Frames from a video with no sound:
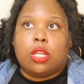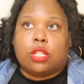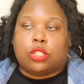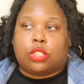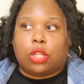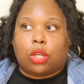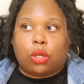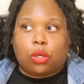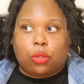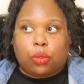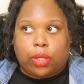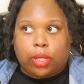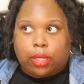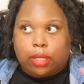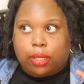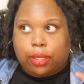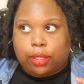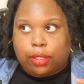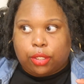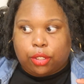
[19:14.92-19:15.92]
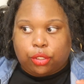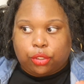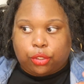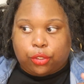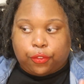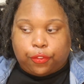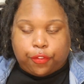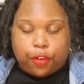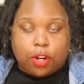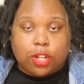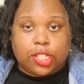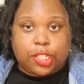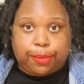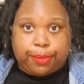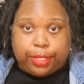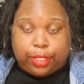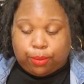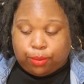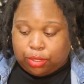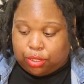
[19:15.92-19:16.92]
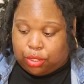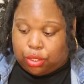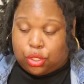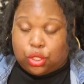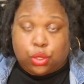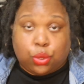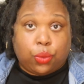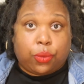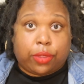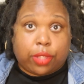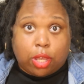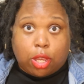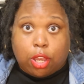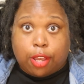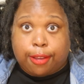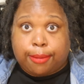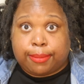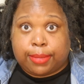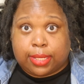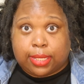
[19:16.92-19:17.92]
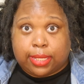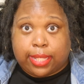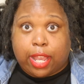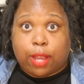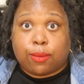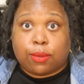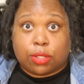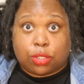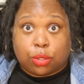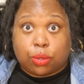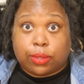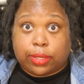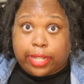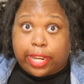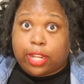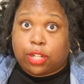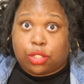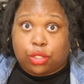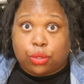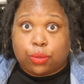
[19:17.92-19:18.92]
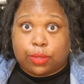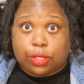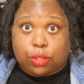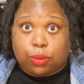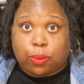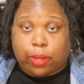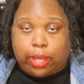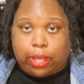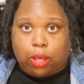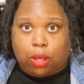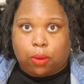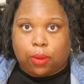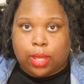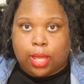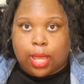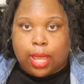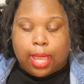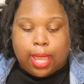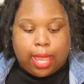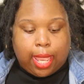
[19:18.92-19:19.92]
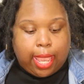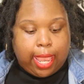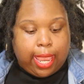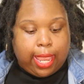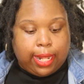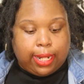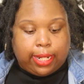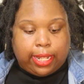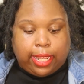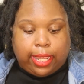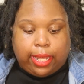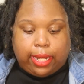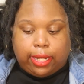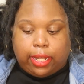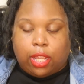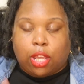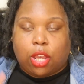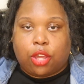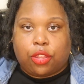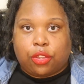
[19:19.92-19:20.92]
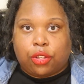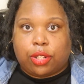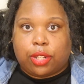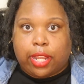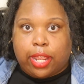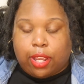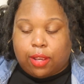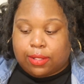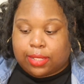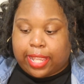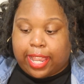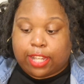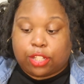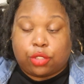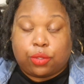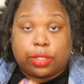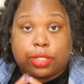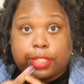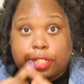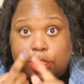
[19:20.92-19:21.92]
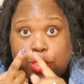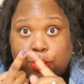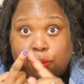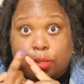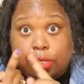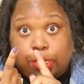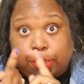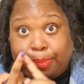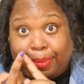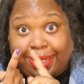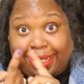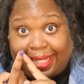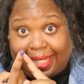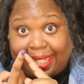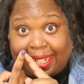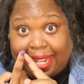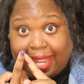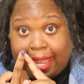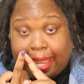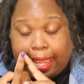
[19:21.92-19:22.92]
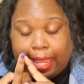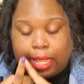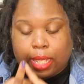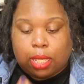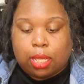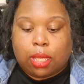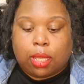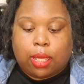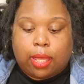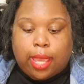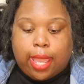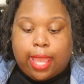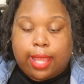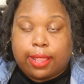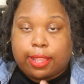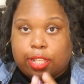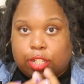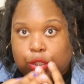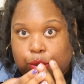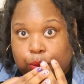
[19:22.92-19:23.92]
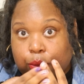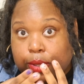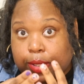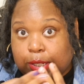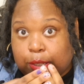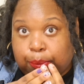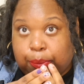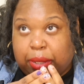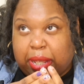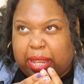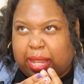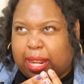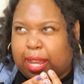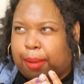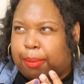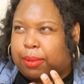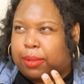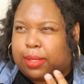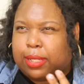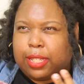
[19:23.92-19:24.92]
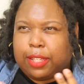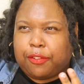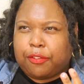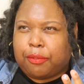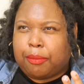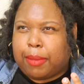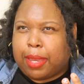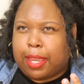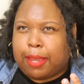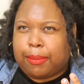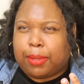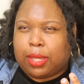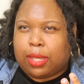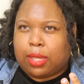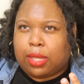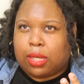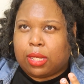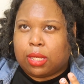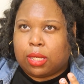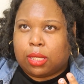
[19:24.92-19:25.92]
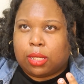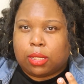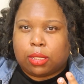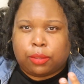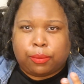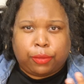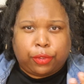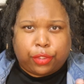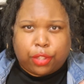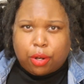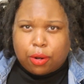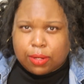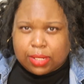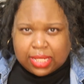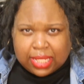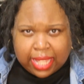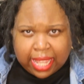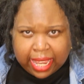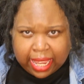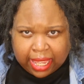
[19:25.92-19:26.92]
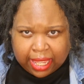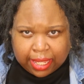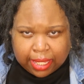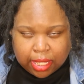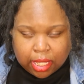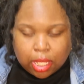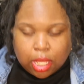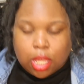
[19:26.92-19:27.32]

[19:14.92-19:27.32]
So the first split was the 2 thumbs. That was on day 2 as well. And then the other nails, actually this one split today, and this one split, I believe, maybe Thursday.